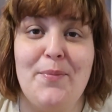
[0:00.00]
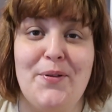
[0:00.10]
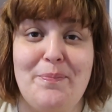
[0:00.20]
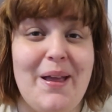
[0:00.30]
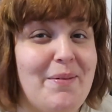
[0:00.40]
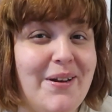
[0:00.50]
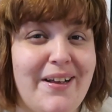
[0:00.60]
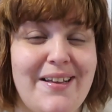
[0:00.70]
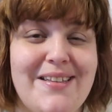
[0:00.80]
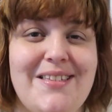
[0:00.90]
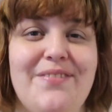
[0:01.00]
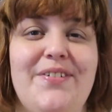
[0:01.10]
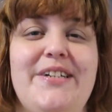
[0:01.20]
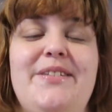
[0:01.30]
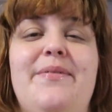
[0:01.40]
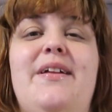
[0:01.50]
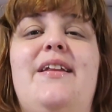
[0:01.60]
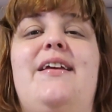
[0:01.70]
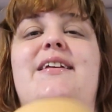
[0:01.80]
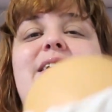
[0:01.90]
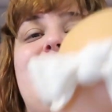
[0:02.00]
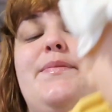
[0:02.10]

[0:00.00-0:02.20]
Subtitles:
are both baby dolls. The first one is